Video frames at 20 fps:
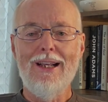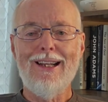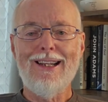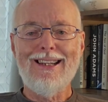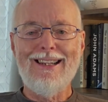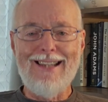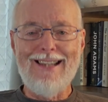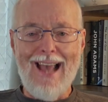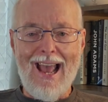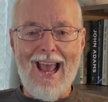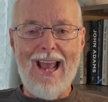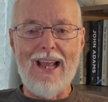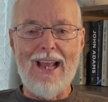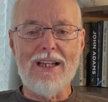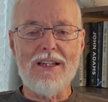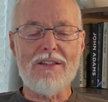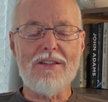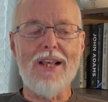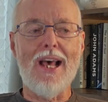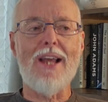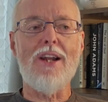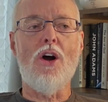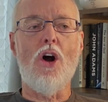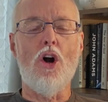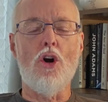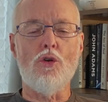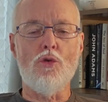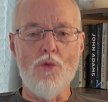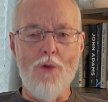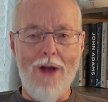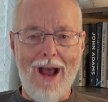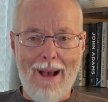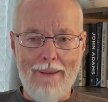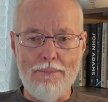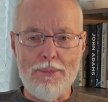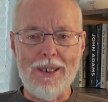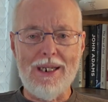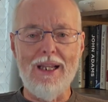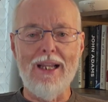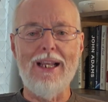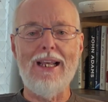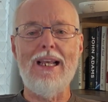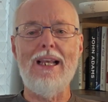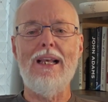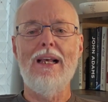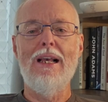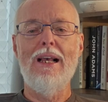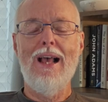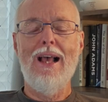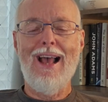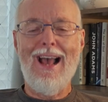gangs that are rapidly